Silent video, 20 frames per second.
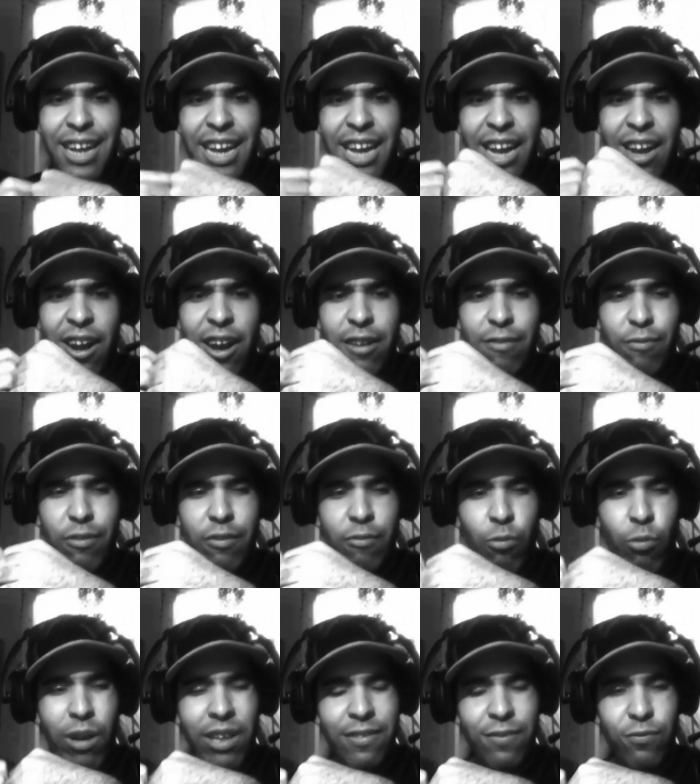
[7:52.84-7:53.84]
I heard
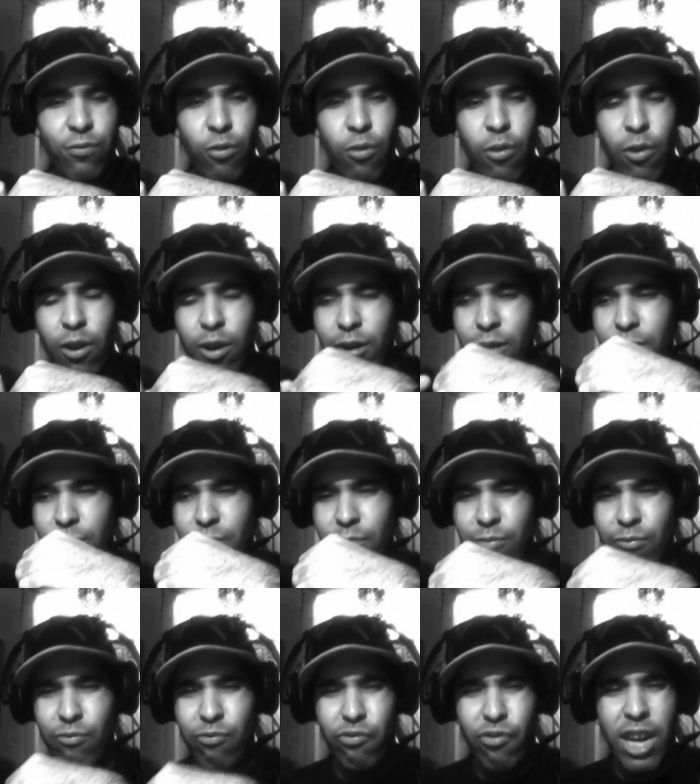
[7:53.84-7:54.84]
requests for
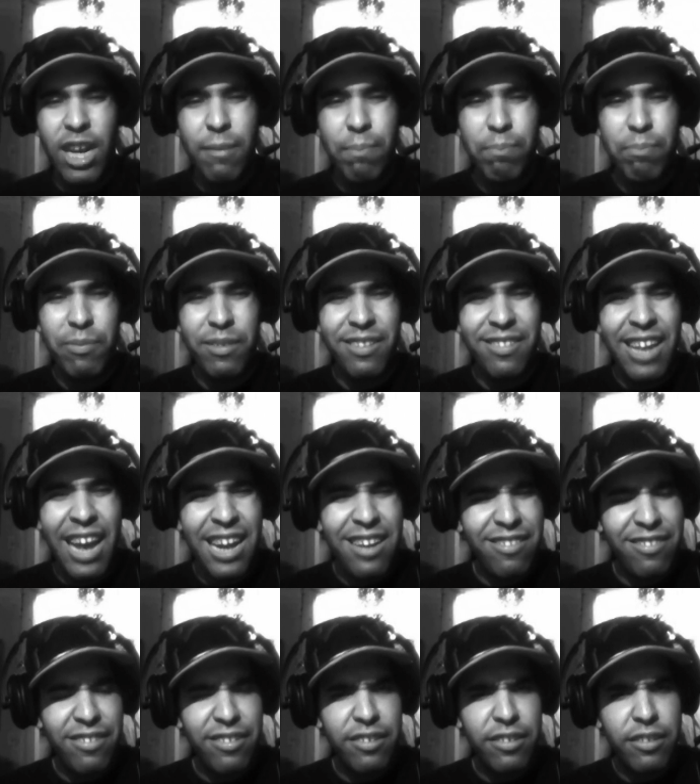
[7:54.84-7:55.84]
Rape
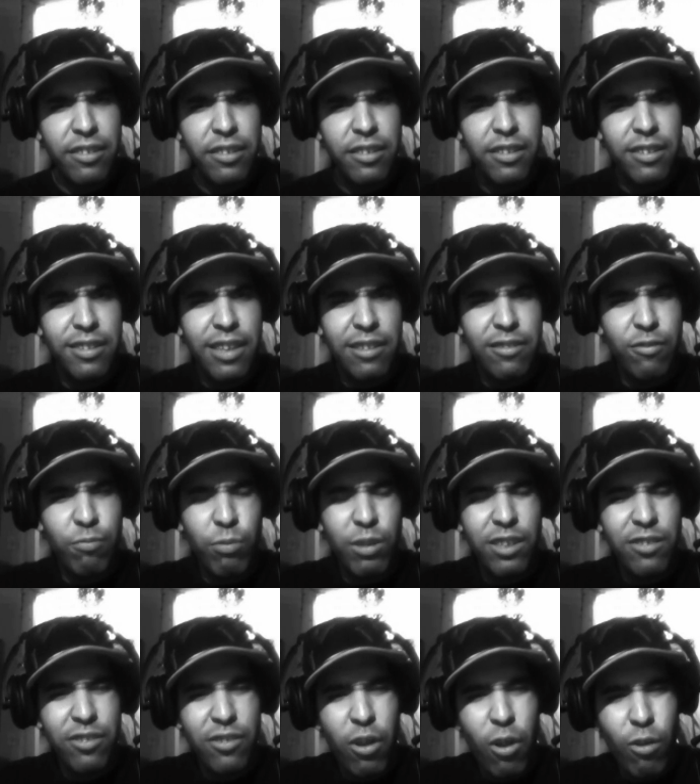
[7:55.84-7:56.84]
Date. That's what
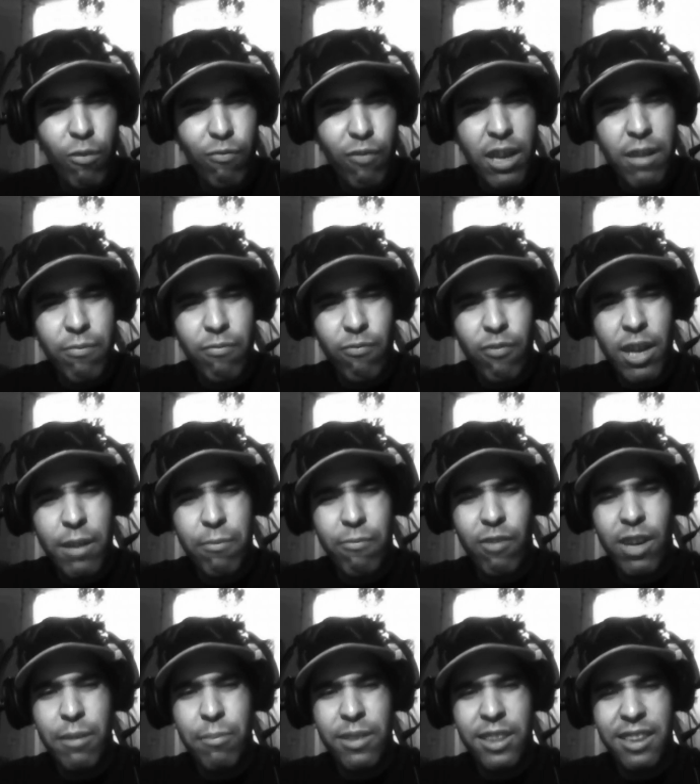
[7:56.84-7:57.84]
it's called,
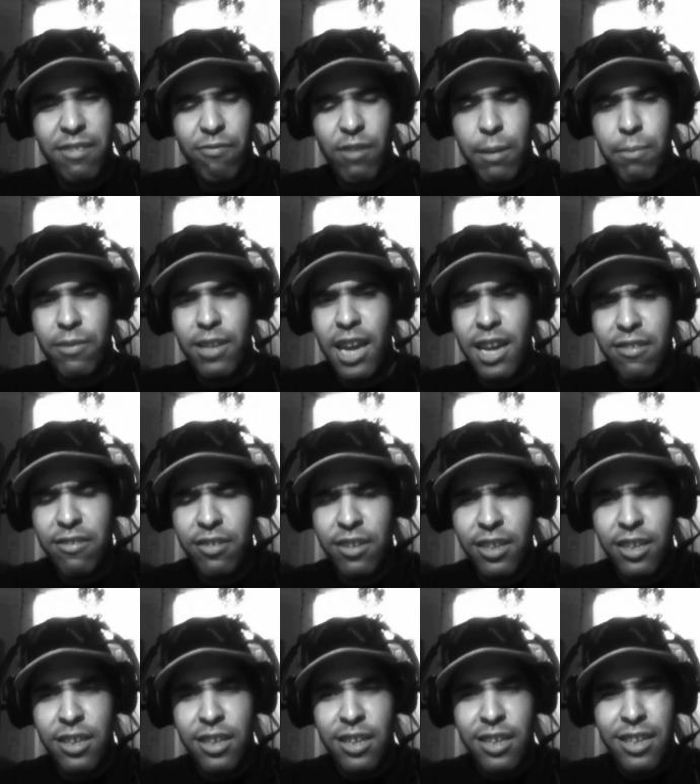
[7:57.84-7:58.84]
Rape Date.
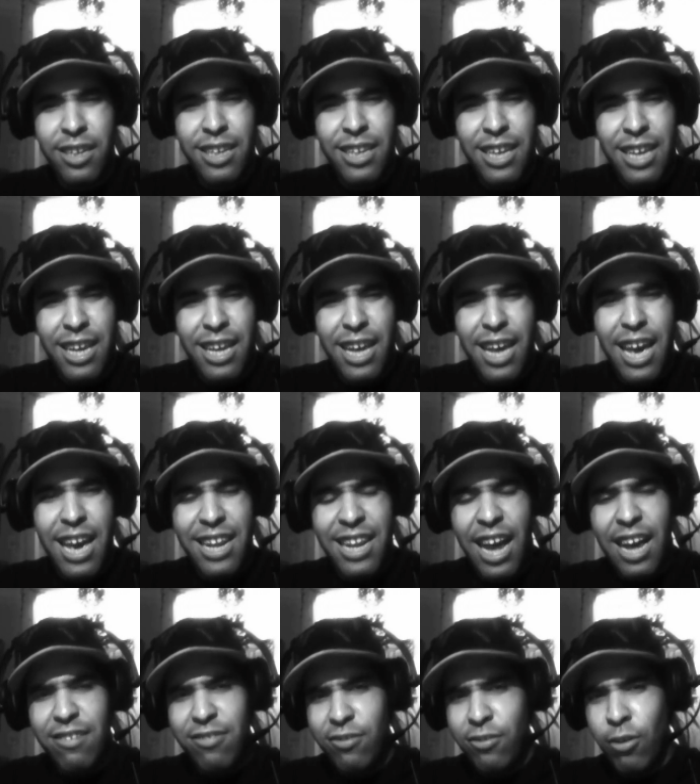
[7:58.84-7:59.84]
And
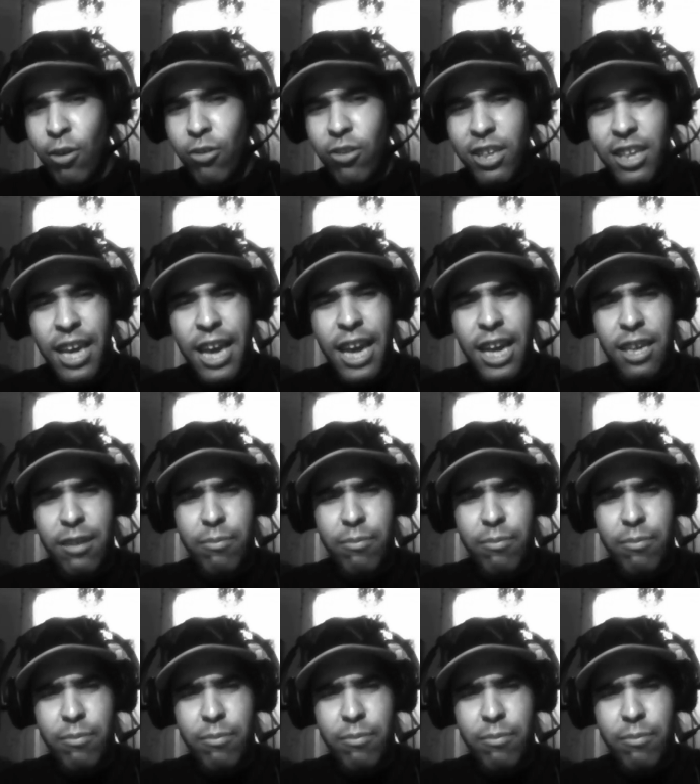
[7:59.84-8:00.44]
I saw the game,